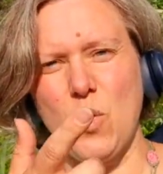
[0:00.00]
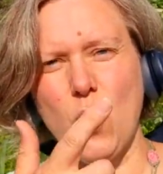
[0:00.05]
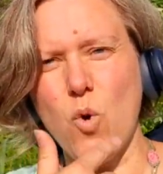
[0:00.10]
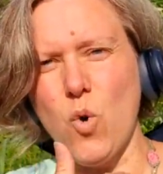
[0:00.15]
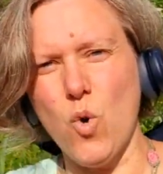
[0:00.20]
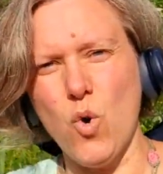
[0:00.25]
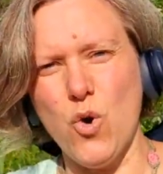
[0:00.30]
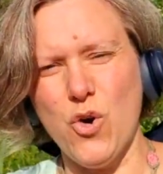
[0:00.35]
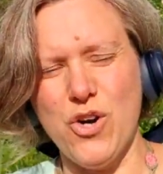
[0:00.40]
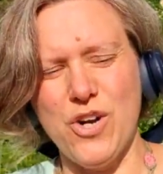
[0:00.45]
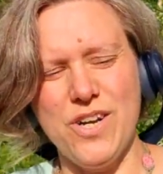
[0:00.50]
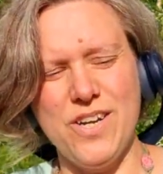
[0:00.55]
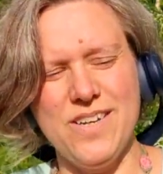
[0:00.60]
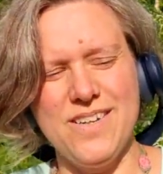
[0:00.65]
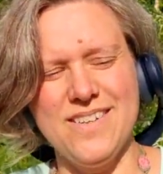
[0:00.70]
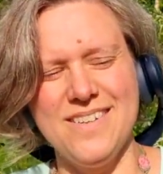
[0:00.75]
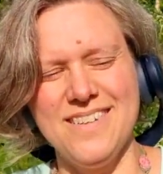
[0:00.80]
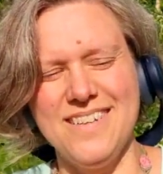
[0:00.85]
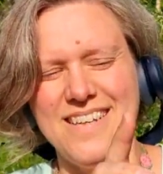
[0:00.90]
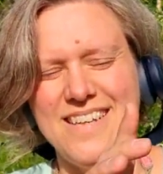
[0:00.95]

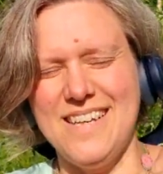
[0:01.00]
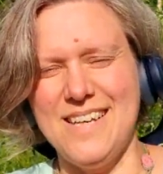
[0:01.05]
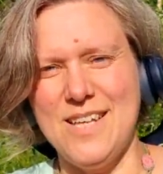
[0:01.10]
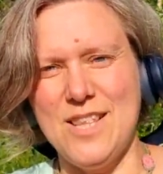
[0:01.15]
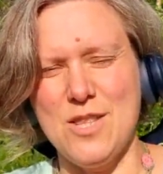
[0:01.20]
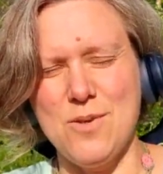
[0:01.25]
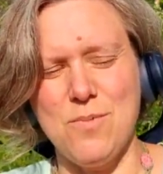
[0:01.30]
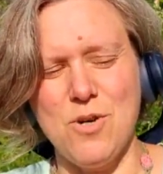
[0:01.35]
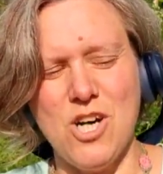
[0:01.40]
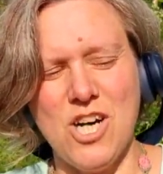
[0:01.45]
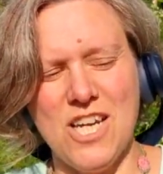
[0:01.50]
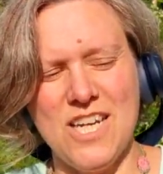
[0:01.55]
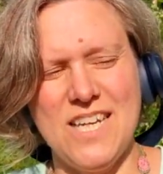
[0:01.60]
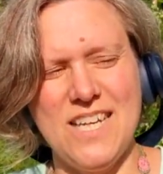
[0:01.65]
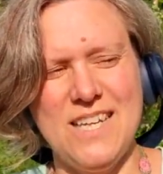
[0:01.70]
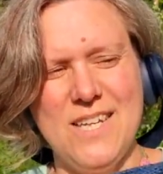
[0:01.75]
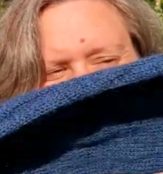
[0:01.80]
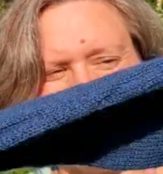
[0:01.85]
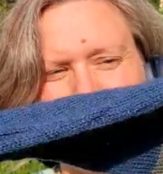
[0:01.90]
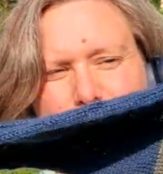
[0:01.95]
cord in the
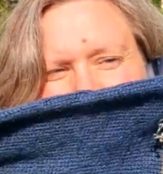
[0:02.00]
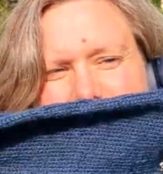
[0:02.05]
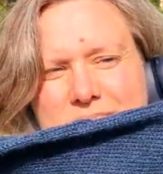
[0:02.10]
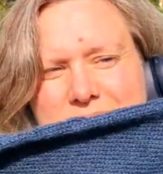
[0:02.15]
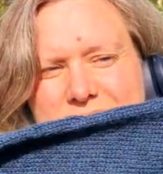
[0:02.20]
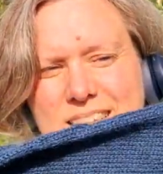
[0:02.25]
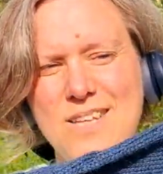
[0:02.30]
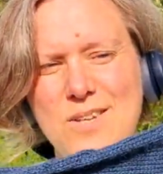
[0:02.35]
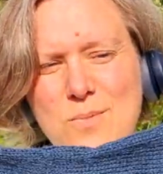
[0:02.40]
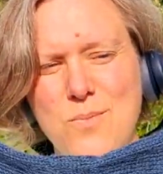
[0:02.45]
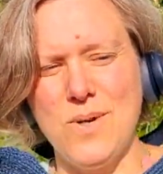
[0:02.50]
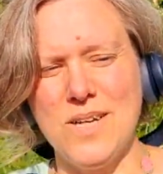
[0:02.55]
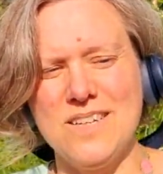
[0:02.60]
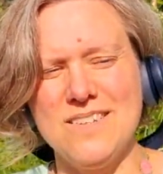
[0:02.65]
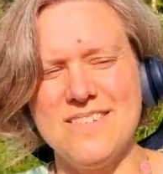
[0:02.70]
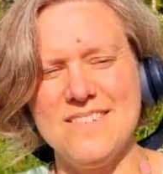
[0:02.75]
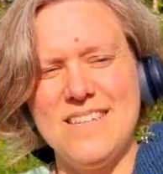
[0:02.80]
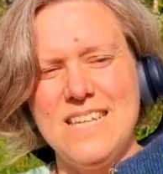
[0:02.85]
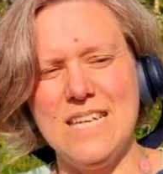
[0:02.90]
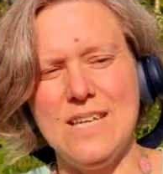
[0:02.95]
body, one in
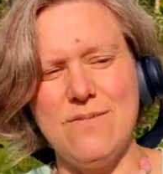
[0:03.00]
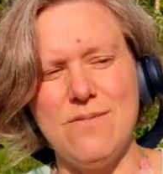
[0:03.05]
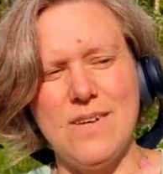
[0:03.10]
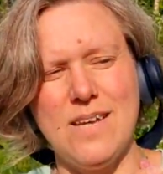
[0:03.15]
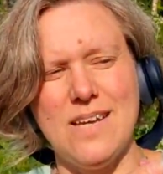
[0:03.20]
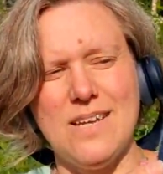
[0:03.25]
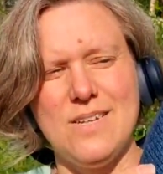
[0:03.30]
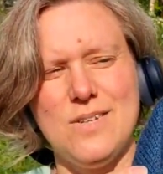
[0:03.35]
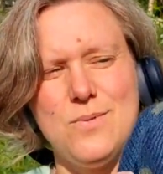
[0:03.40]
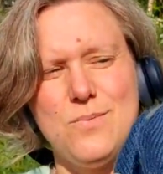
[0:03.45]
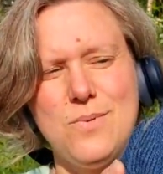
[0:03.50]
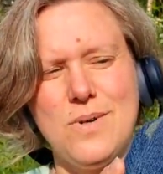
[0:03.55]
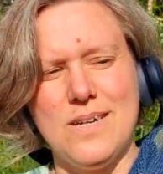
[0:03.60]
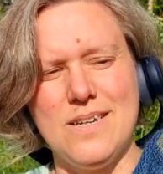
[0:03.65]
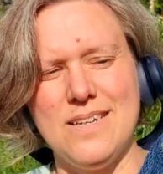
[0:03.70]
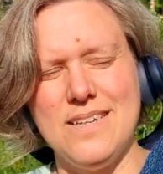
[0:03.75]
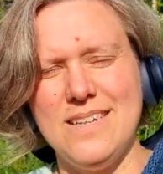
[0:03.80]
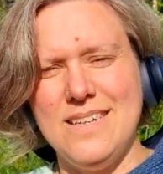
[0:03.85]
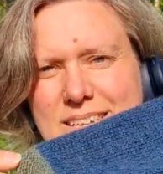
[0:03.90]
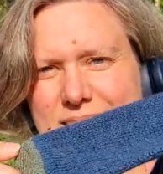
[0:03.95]
one sleeve and
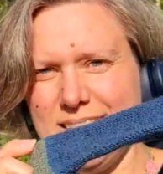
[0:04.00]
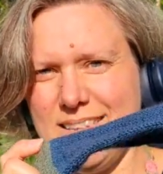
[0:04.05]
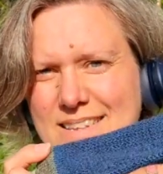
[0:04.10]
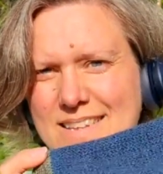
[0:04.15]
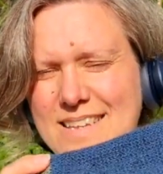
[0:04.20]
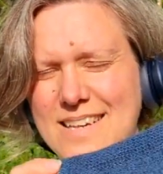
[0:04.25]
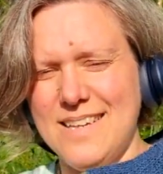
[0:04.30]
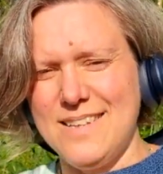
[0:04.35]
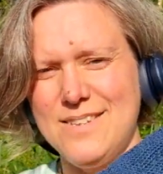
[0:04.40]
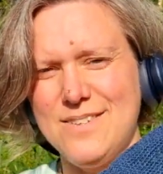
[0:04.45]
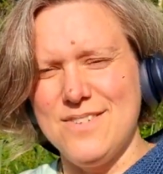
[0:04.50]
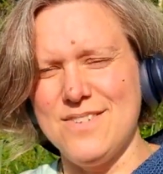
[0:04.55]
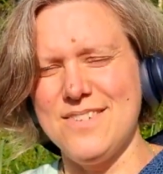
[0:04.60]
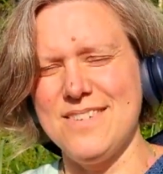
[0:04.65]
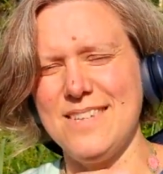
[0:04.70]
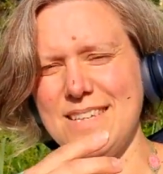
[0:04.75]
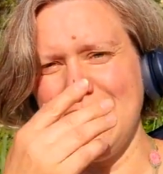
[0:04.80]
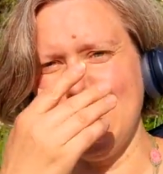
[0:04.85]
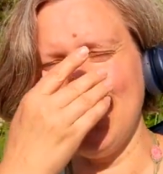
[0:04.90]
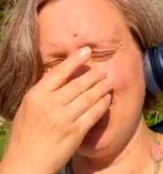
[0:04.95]
one in the other
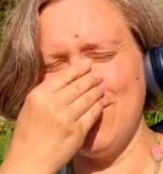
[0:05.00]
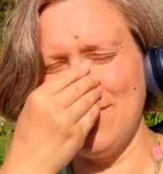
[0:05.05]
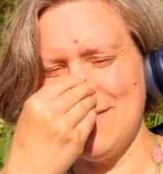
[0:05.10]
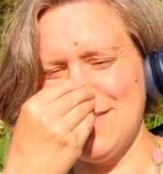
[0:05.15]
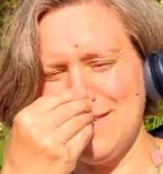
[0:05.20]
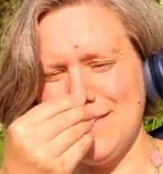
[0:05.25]
sleeve,